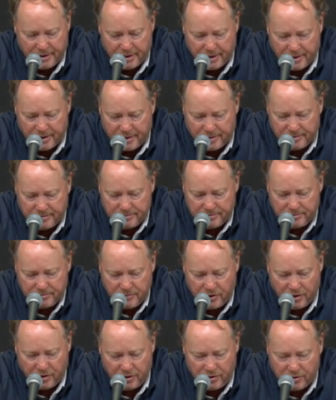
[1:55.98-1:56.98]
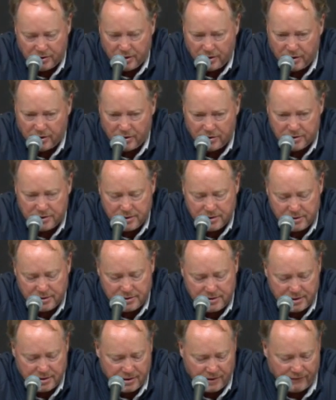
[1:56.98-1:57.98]
um, you know, you can go
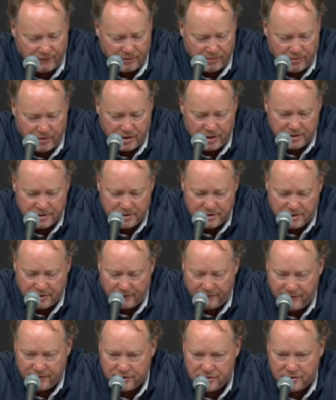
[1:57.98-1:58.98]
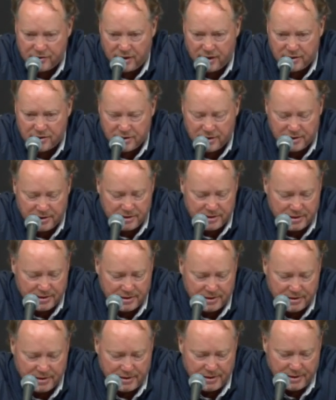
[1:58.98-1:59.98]
to to different ones and different stretches,
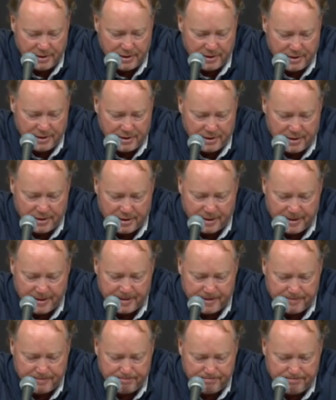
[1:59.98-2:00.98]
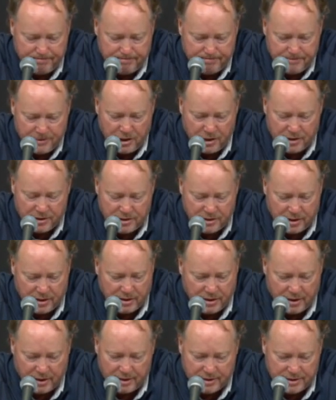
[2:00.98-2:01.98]
and um, you know, so
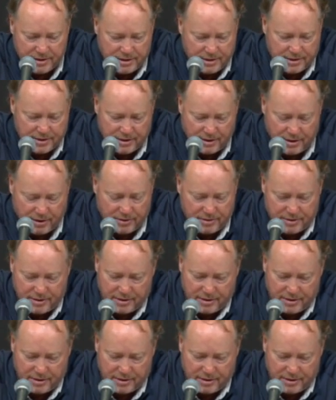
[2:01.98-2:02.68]
I think it's just you know,